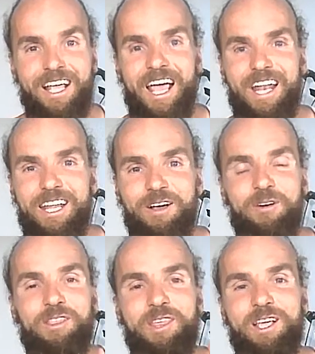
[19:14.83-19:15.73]
And the only
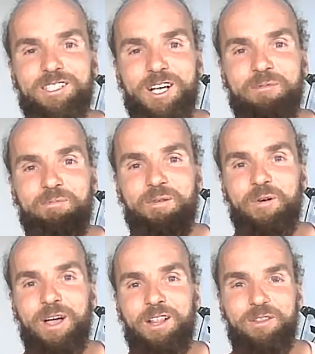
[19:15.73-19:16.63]
thing some people
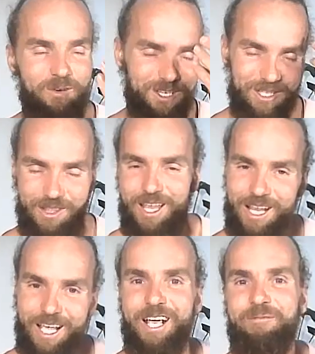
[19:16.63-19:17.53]
can do is
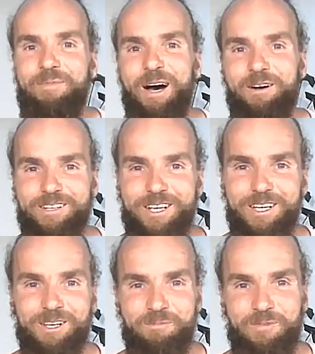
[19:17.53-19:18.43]
thinking about
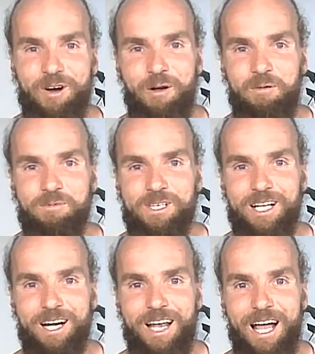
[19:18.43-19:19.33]
some problems in
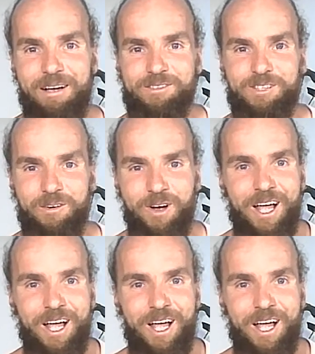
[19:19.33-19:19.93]
their lives. So